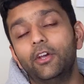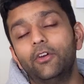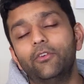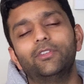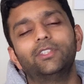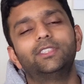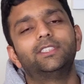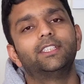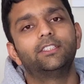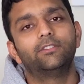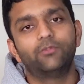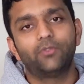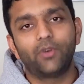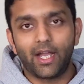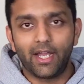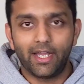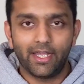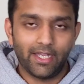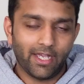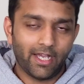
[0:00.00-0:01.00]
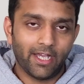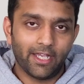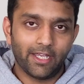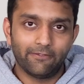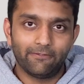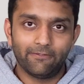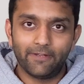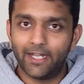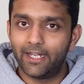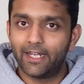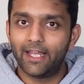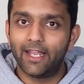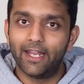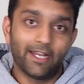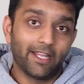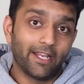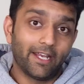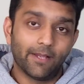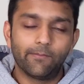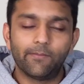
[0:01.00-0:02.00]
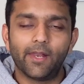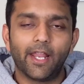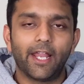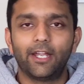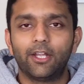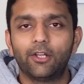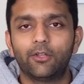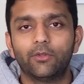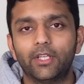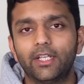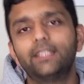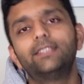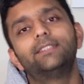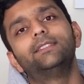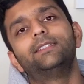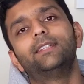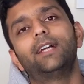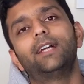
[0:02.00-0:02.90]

which is why I went ahead and applied to this.